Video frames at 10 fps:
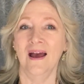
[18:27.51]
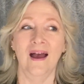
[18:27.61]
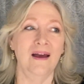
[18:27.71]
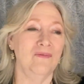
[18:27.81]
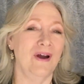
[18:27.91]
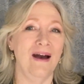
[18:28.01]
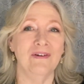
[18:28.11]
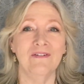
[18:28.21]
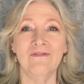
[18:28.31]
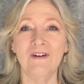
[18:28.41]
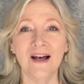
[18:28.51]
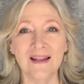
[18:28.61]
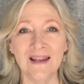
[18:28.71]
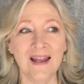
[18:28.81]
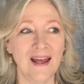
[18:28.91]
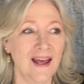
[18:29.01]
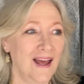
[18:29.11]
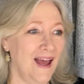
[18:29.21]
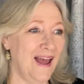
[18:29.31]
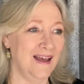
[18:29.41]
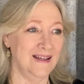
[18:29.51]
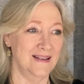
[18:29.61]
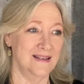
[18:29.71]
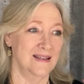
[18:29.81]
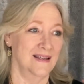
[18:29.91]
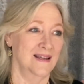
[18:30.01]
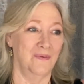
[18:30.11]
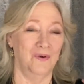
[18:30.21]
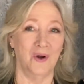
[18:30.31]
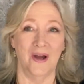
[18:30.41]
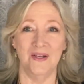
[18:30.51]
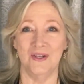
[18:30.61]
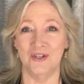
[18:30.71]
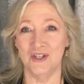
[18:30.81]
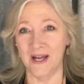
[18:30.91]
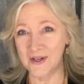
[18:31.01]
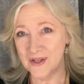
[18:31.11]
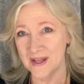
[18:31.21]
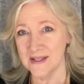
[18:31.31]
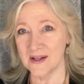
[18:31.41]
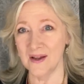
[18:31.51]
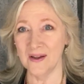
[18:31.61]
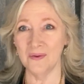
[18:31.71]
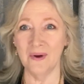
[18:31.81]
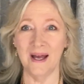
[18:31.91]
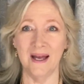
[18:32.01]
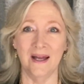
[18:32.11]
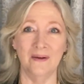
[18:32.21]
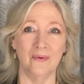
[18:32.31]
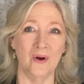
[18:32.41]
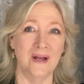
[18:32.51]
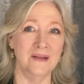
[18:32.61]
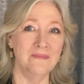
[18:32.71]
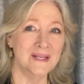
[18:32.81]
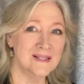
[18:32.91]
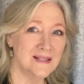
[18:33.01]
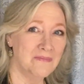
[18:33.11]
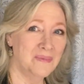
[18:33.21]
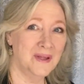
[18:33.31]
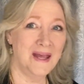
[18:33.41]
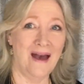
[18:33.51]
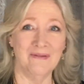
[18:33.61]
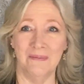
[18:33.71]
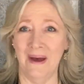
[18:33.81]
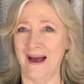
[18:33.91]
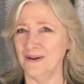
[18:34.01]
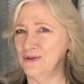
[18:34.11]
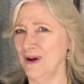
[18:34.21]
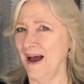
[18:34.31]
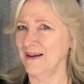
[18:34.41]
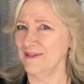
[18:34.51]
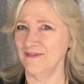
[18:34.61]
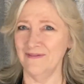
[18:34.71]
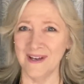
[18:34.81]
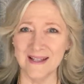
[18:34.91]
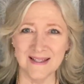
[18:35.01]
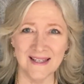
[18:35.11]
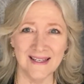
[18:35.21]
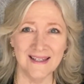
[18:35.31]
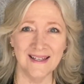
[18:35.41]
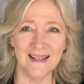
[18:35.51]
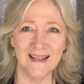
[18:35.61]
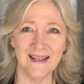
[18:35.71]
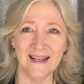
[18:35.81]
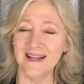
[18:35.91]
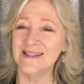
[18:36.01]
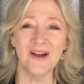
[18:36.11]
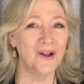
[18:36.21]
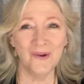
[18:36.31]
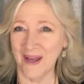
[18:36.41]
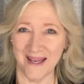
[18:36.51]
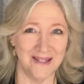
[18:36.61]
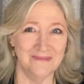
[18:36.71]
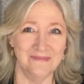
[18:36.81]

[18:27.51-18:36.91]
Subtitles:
and we're having fun, and we're going to change things along the way. We're going to miss something, have to backtrack and fix it. It's all okay.